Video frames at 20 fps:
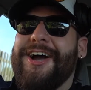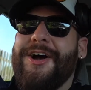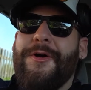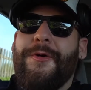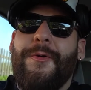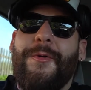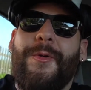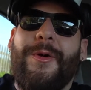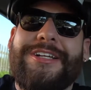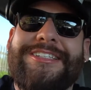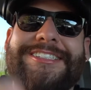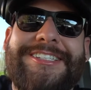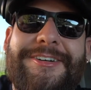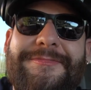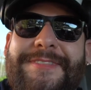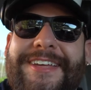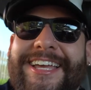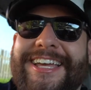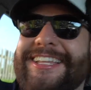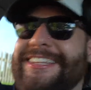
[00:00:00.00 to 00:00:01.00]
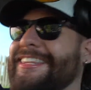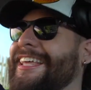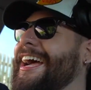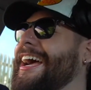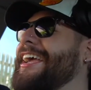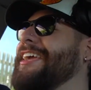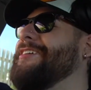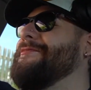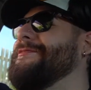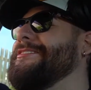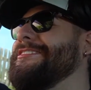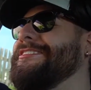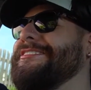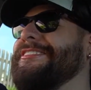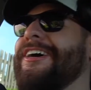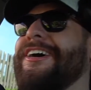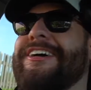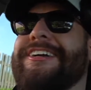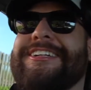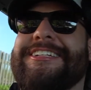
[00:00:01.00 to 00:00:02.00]
What's up, mi gente? I am
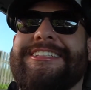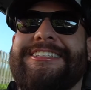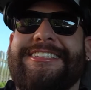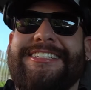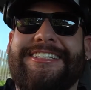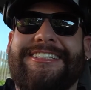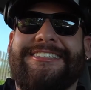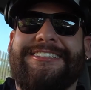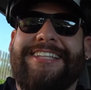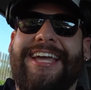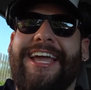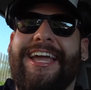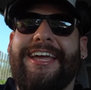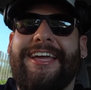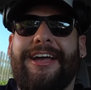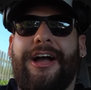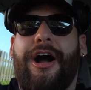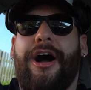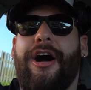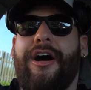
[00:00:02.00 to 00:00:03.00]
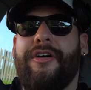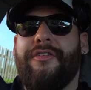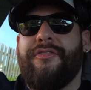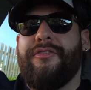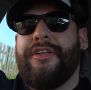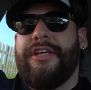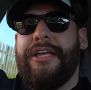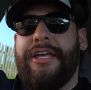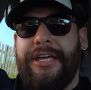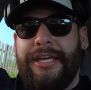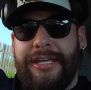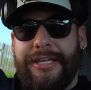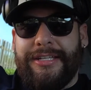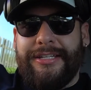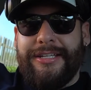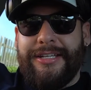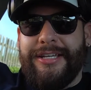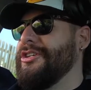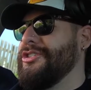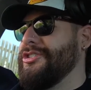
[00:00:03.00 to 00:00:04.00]
starting the day off
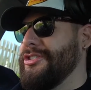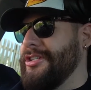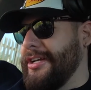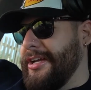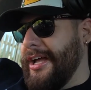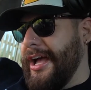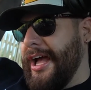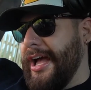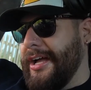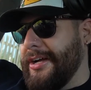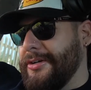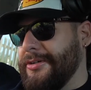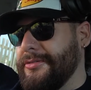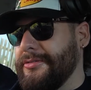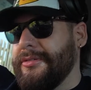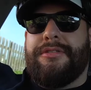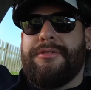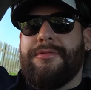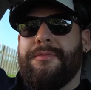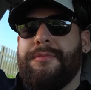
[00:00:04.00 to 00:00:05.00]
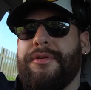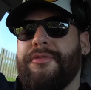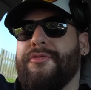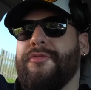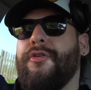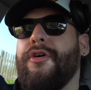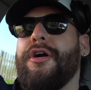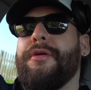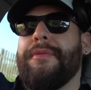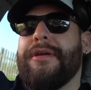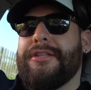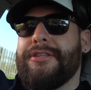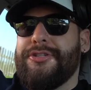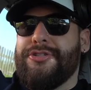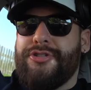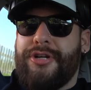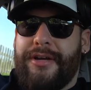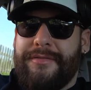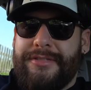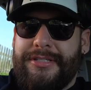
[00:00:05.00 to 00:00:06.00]
in Chicago. Before I make the
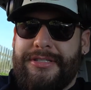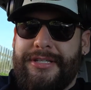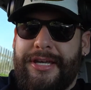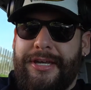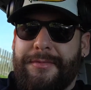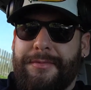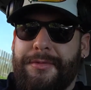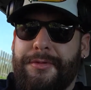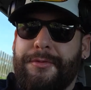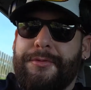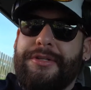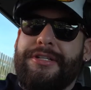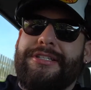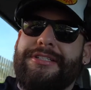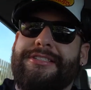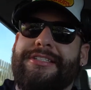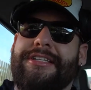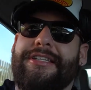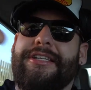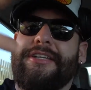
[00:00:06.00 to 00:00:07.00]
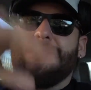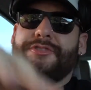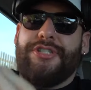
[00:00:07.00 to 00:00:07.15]
drive to Tampa, we need to leave